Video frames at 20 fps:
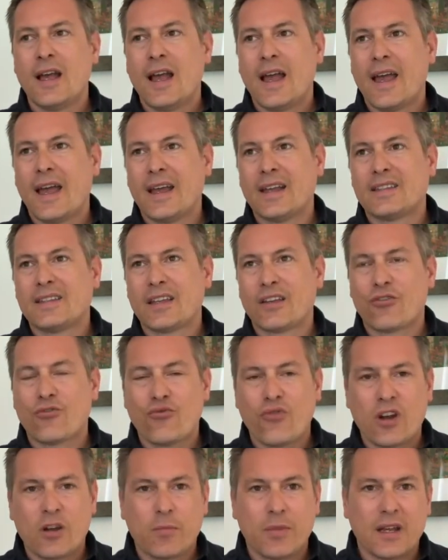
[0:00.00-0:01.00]
It's
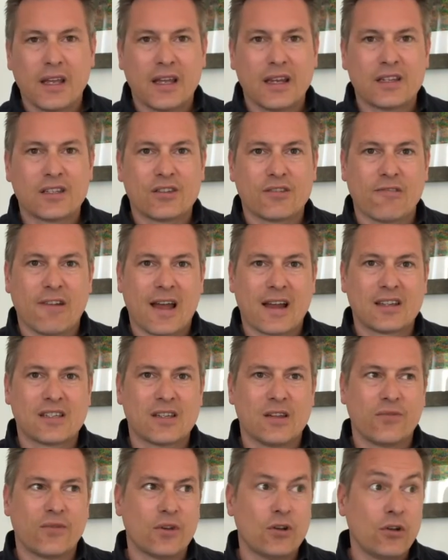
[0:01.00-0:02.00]
incredibly
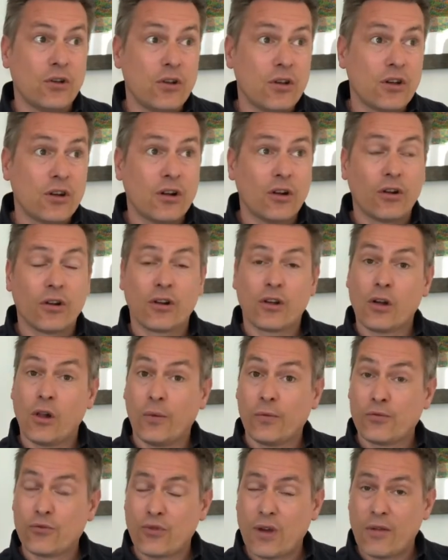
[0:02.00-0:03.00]
interactive. You look at a lot of
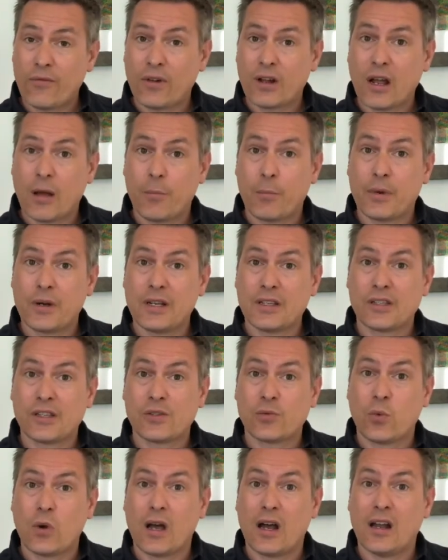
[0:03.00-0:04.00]
golf travel companies
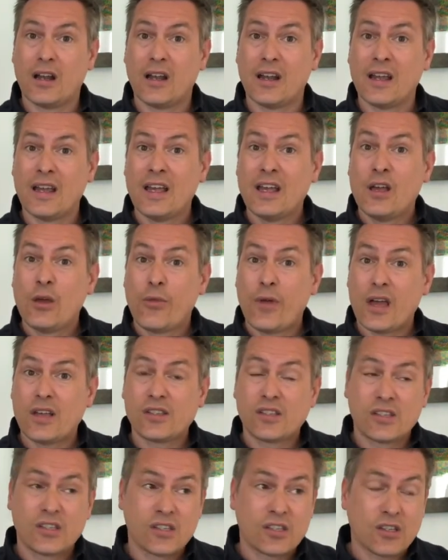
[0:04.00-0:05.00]
as well, and their
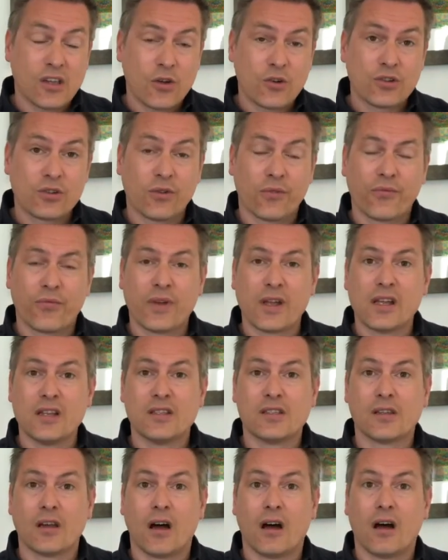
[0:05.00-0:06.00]
social
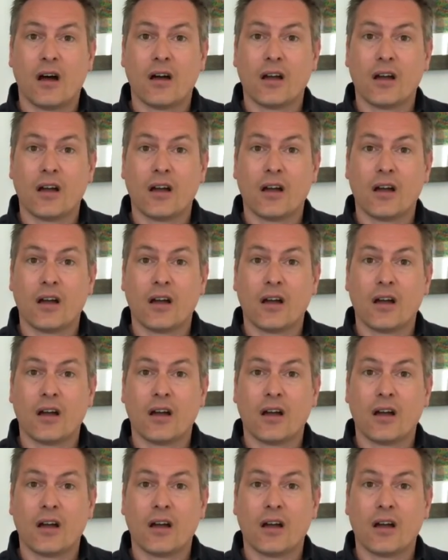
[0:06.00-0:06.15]
feeds are